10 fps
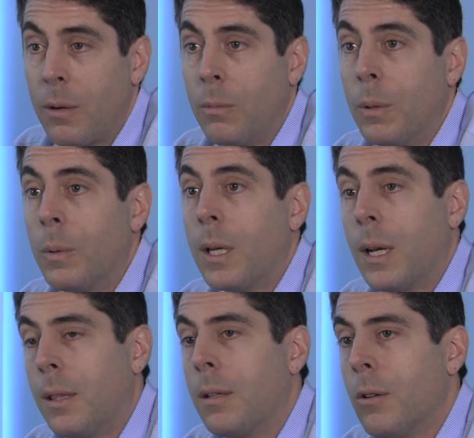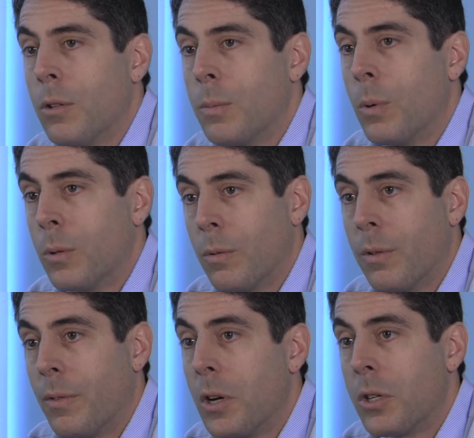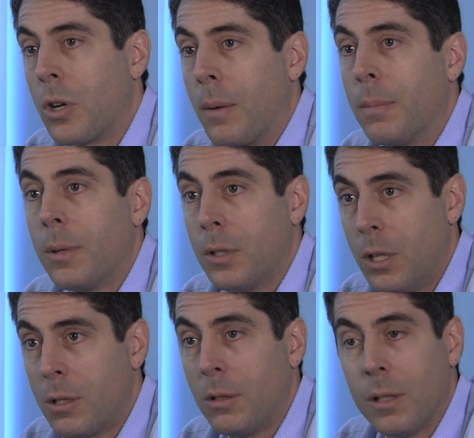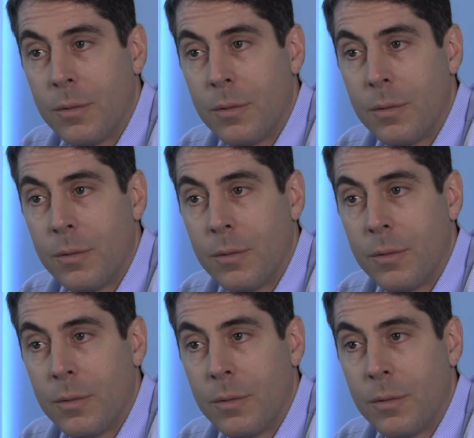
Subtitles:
when we cut the nose bones with a very sharp chisel,